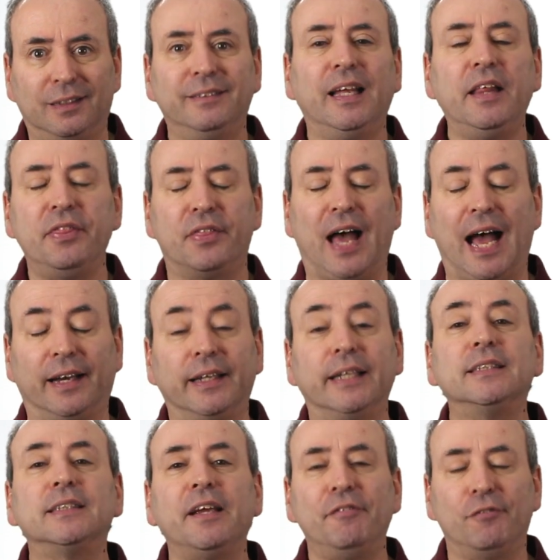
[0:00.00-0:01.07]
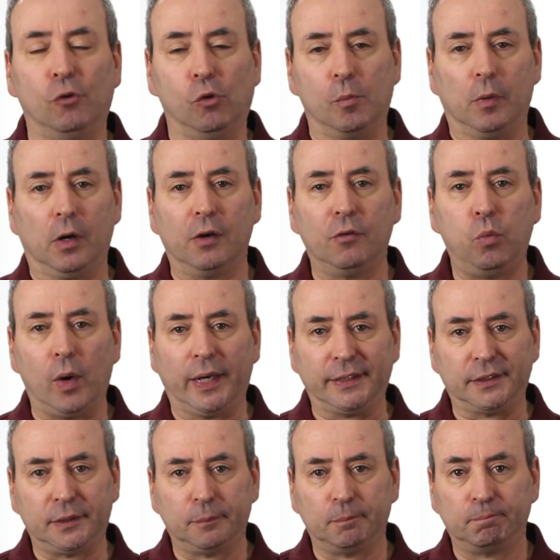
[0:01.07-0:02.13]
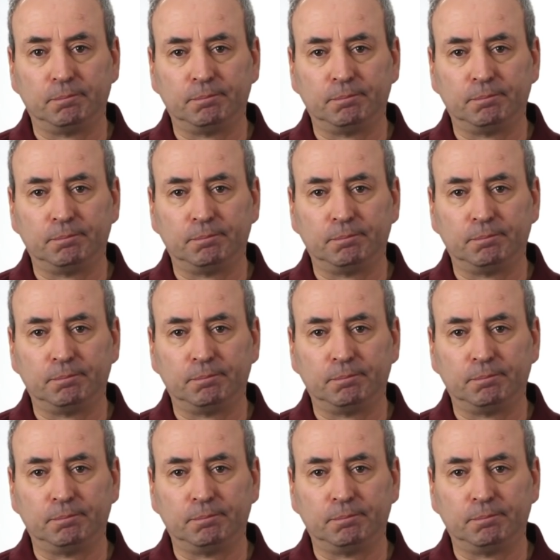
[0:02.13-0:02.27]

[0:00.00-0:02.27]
then that is a form of waste.